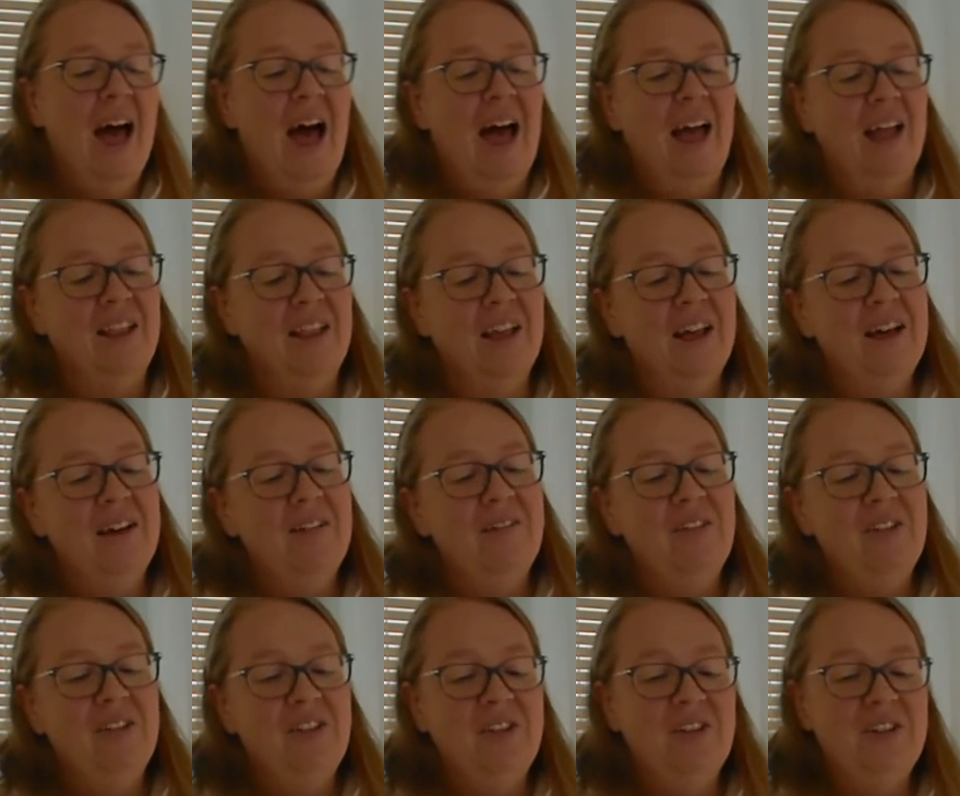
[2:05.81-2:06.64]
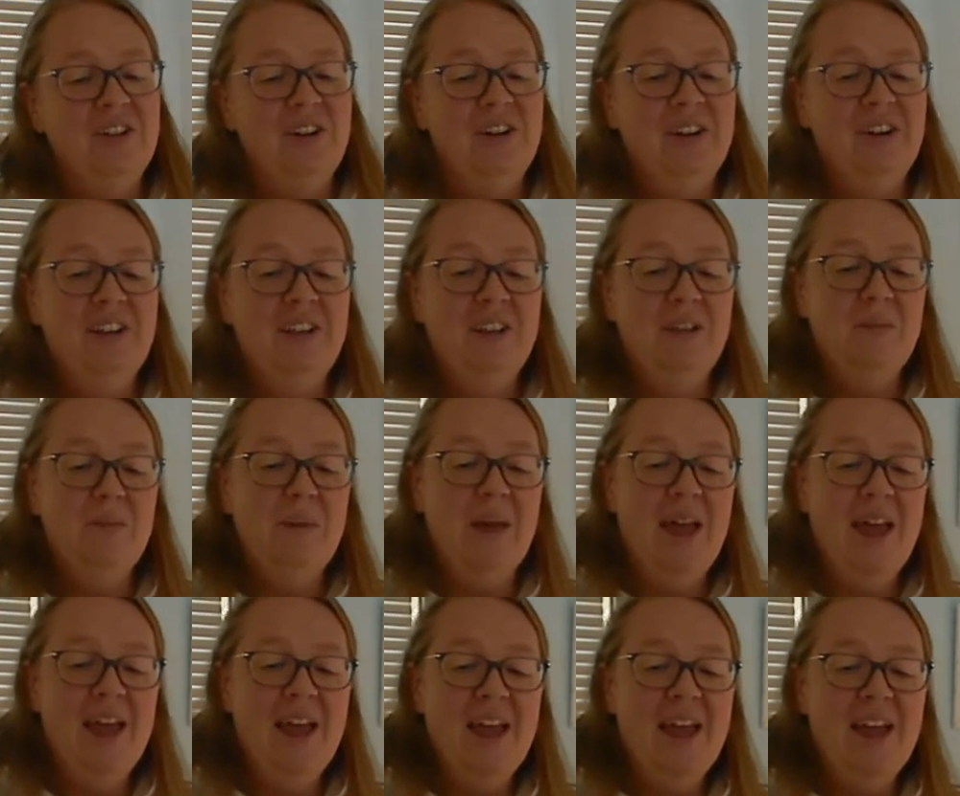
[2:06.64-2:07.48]
I love to turn the
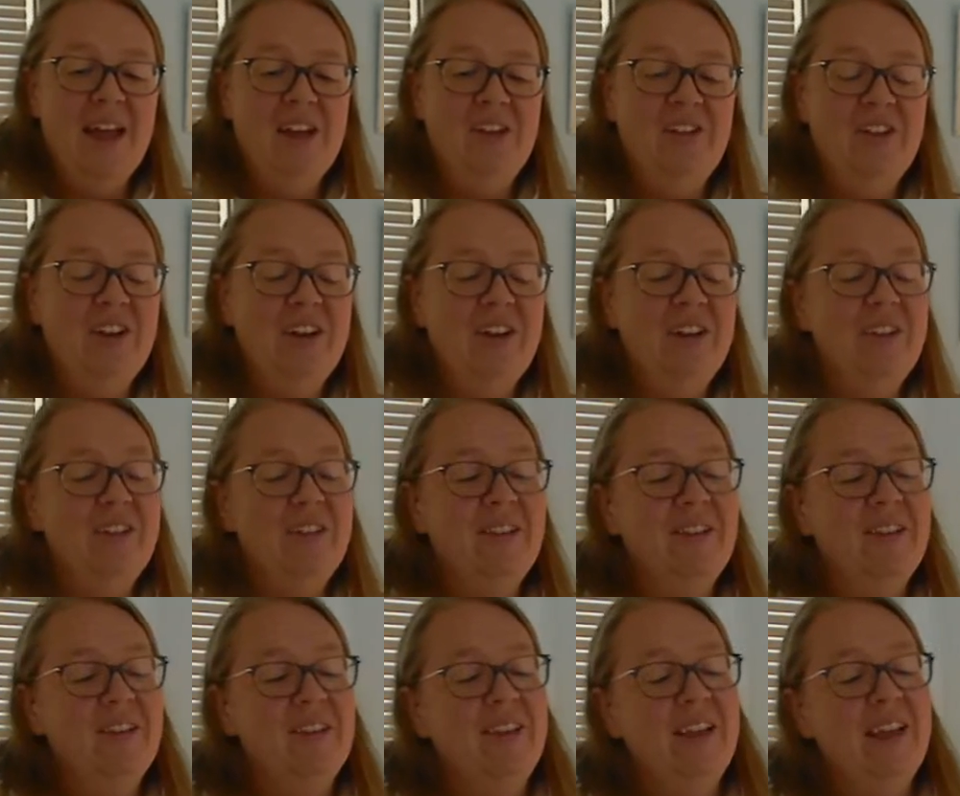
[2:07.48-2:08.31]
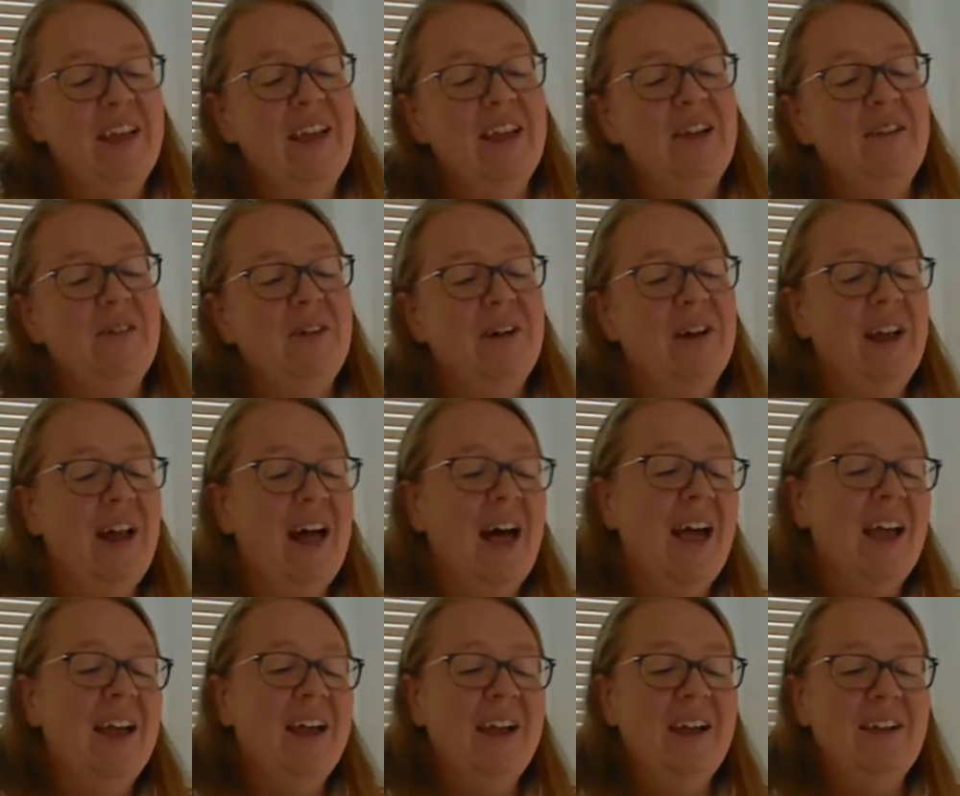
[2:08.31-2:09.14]
pages to see what
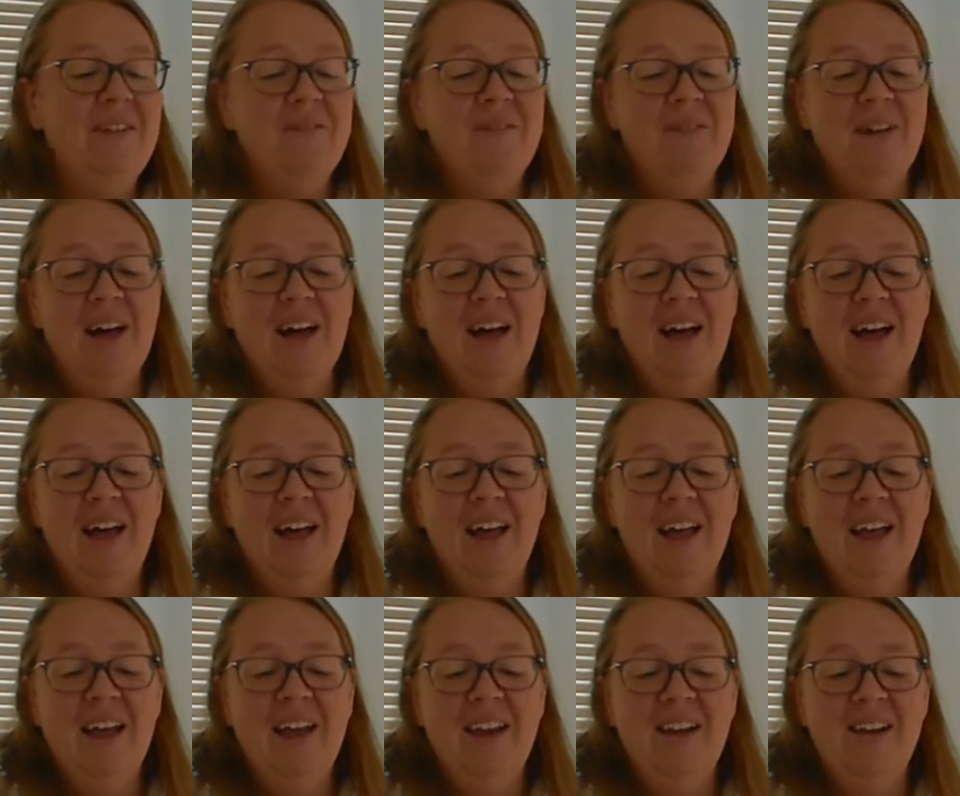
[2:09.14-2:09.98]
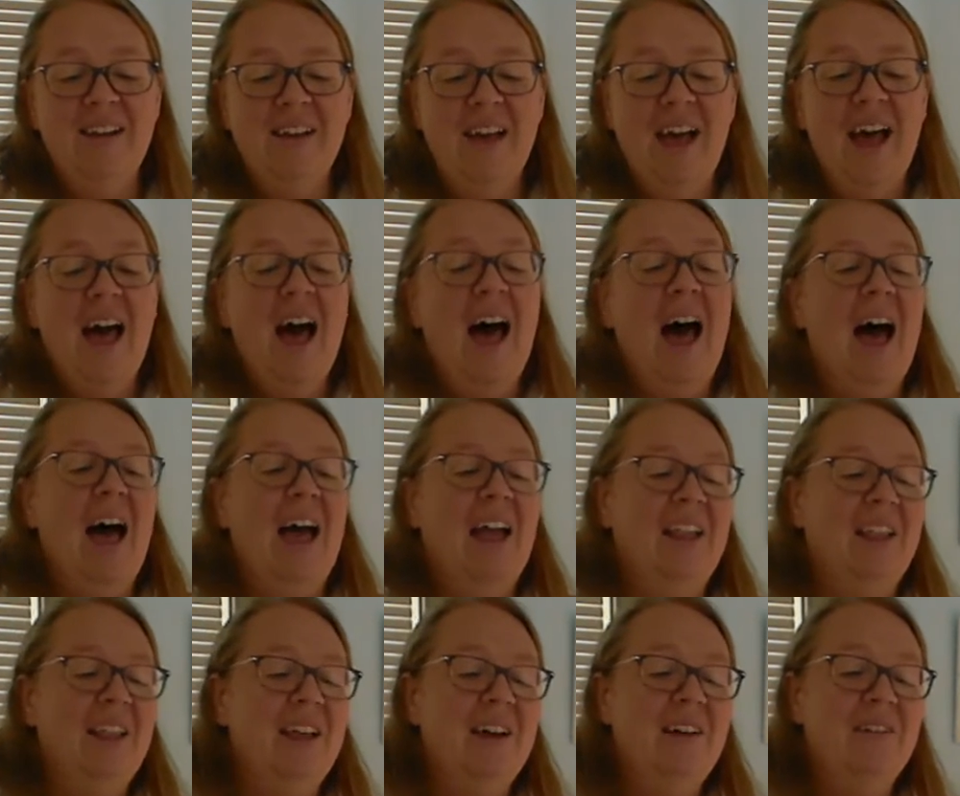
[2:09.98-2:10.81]
I can find.
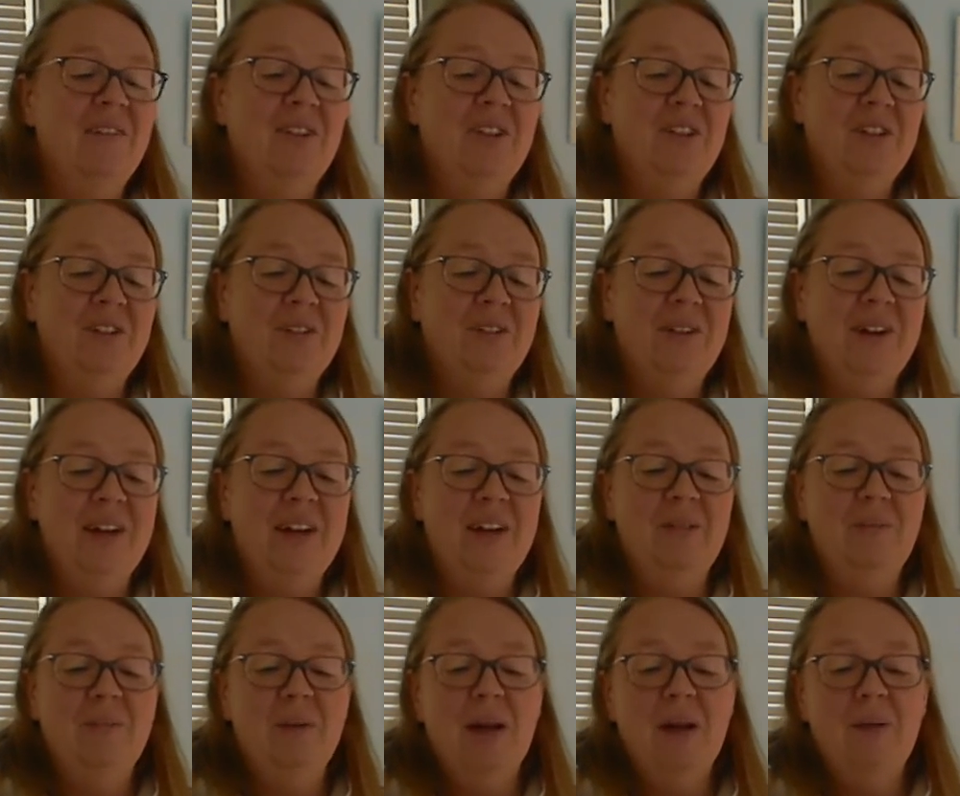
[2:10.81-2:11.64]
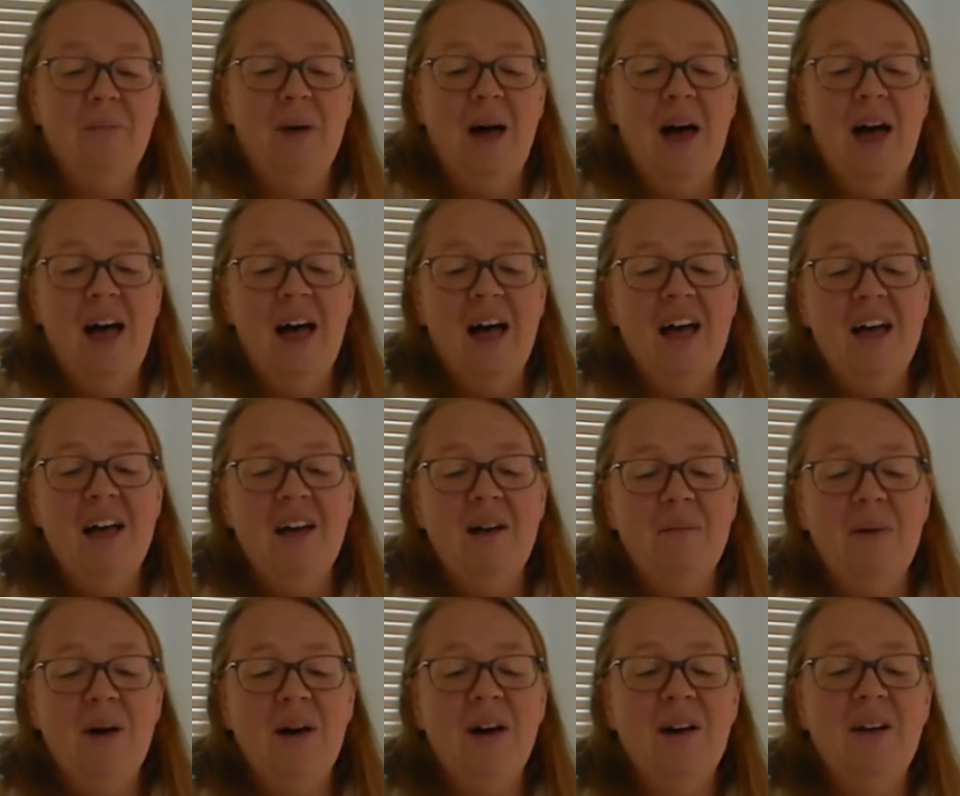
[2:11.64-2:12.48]
I love to read my
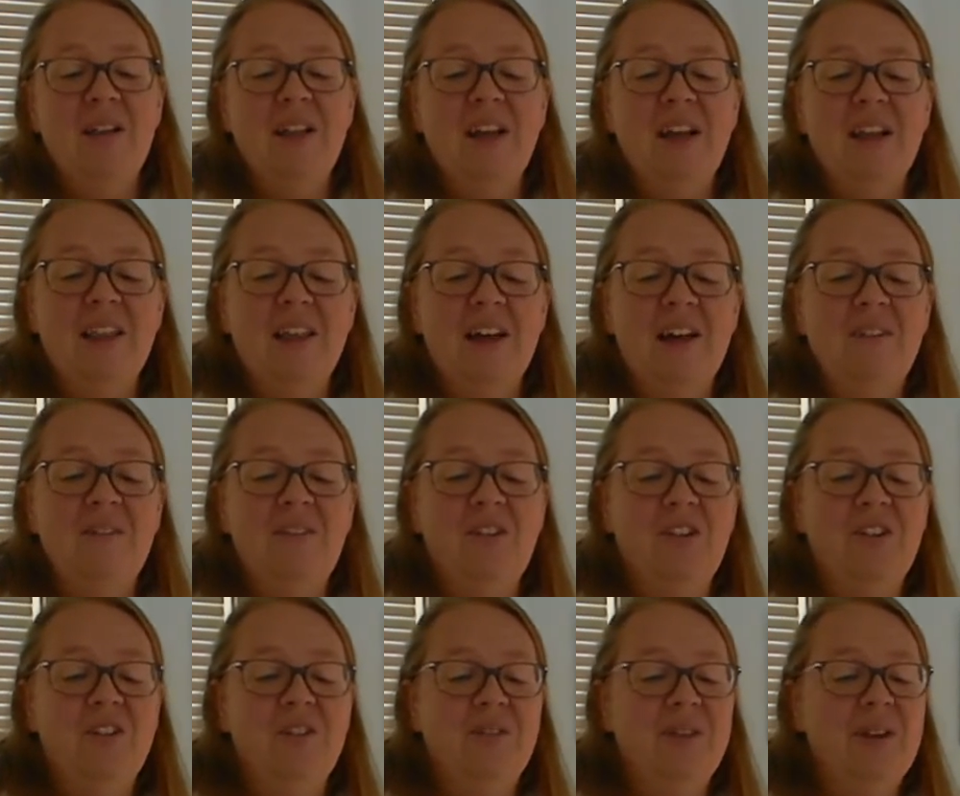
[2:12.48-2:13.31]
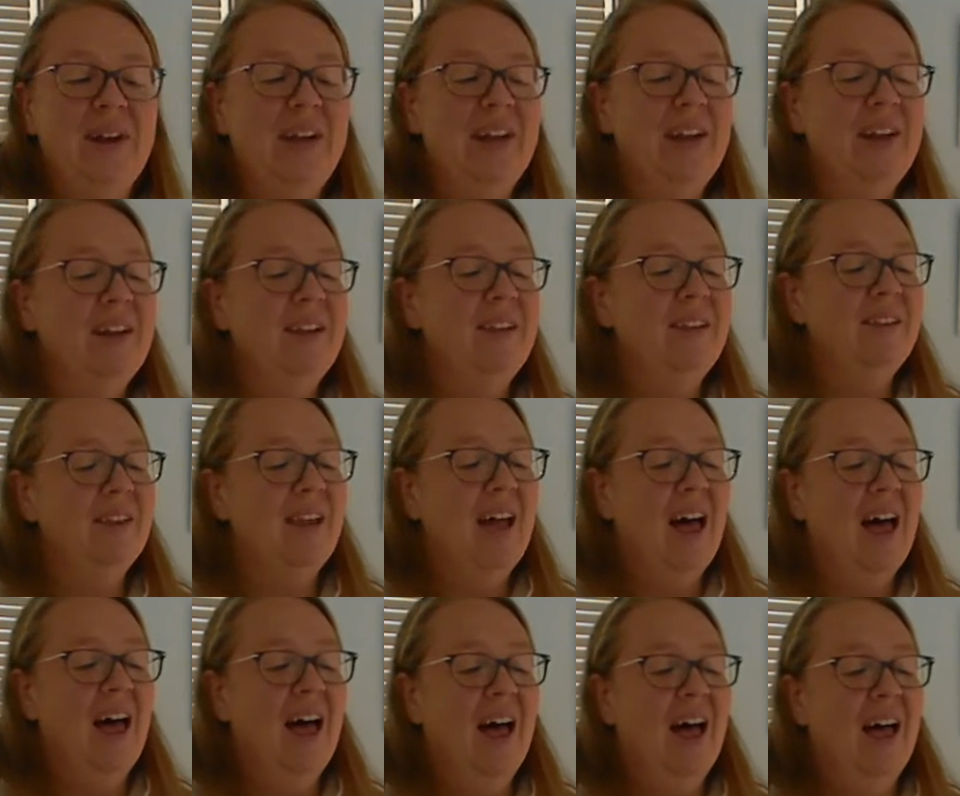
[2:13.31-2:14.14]
Bible, I love to read
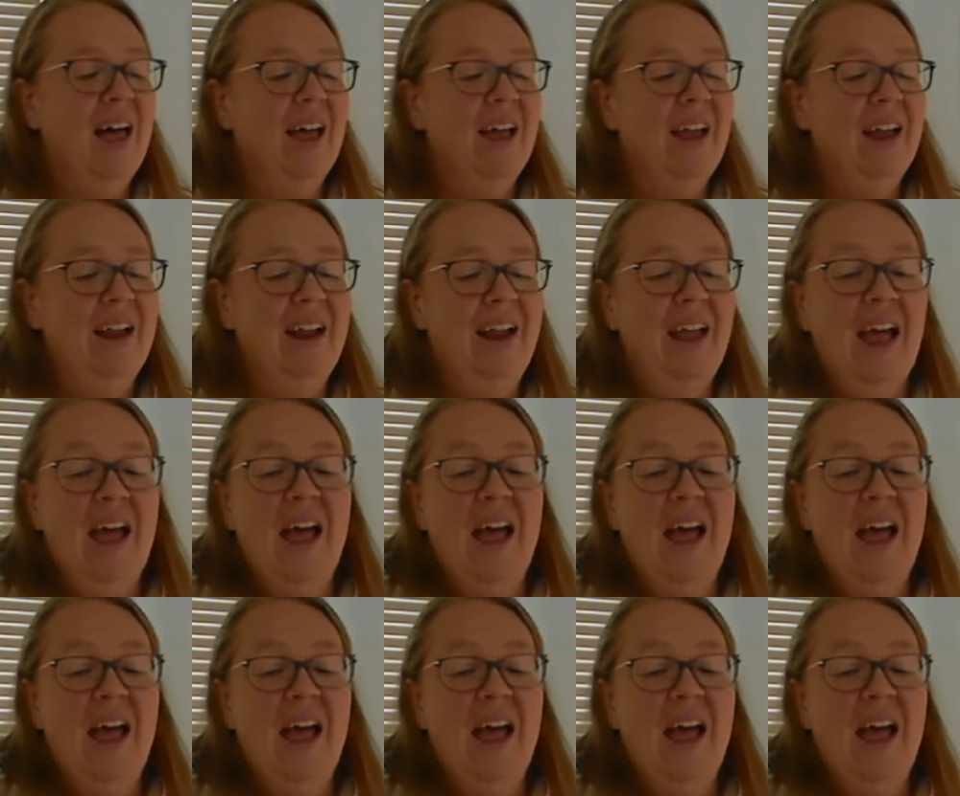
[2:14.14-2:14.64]
inside.